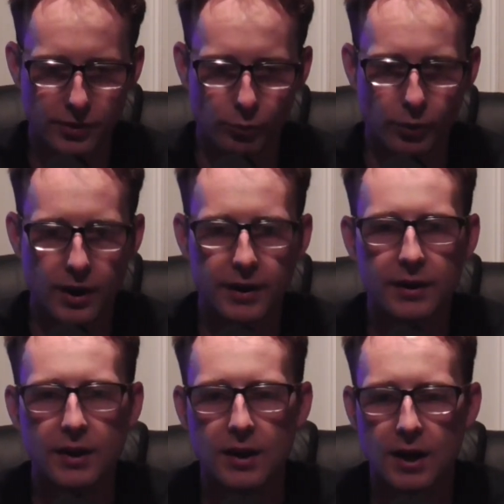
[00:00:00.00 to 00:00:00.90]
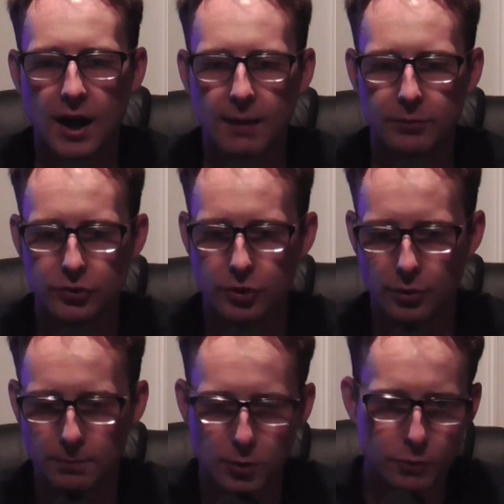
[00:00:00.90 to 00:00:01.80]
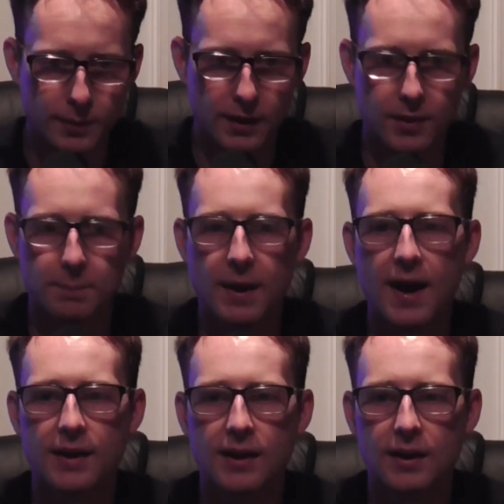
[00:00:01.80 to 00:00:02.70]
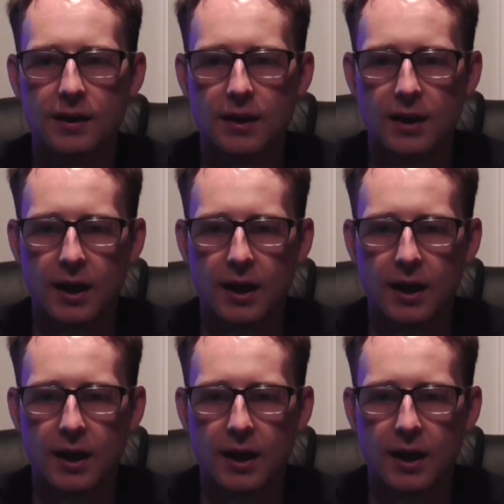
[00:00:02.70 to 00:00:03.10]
on the run, you know, the movement in the pocket,